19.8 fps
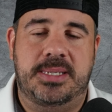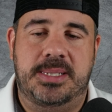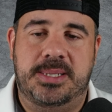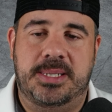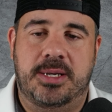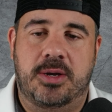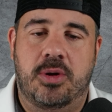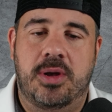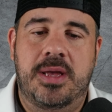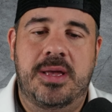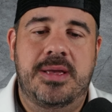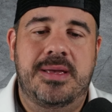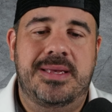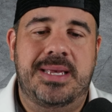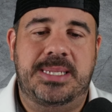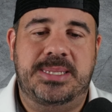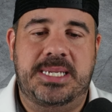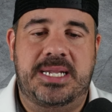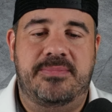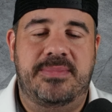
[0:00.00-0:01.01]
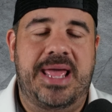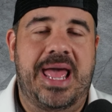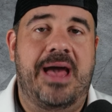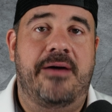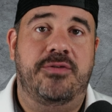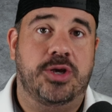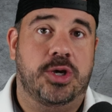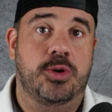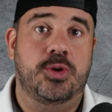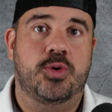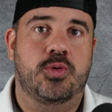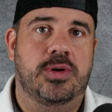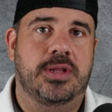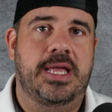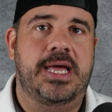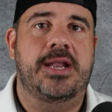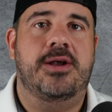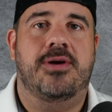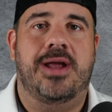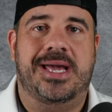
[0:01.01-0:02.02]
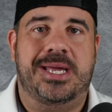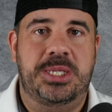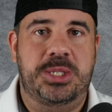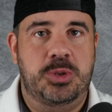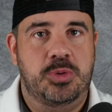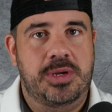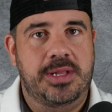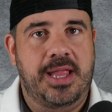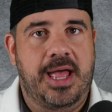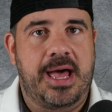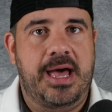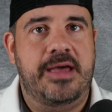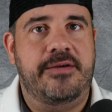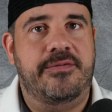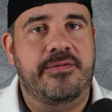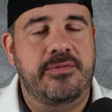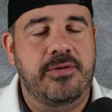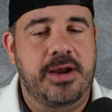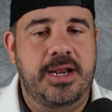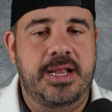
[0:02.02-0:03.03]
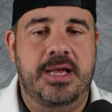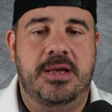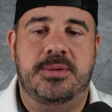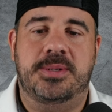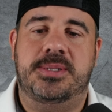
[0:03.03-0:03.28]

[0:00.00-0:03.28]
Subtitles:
So instead of me having to go do it later, I can do it live right now.